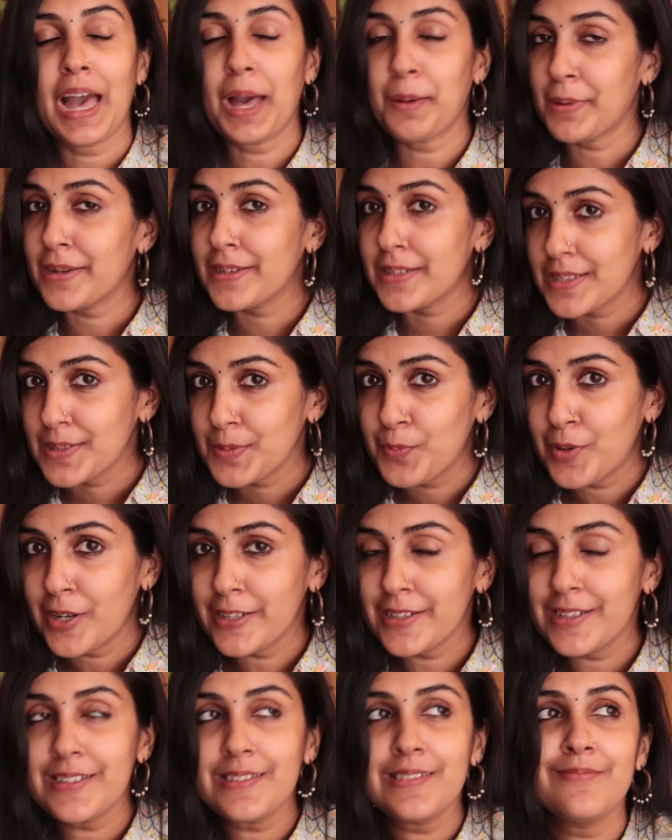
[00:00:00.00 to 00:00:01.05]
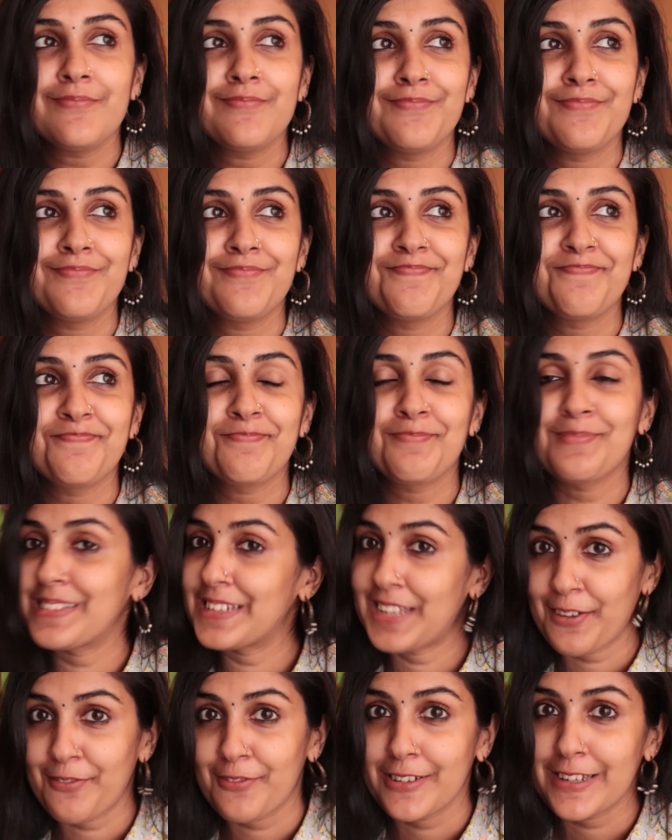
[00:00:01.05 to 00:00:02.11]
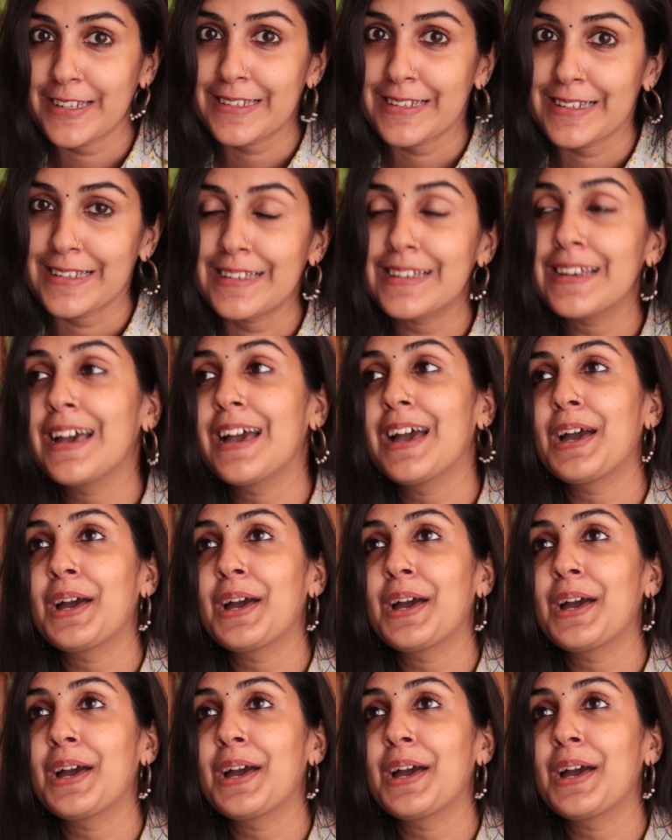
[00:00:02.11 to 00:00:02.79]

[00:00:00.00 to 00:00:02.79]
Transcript: Am I disappointed? Definitely.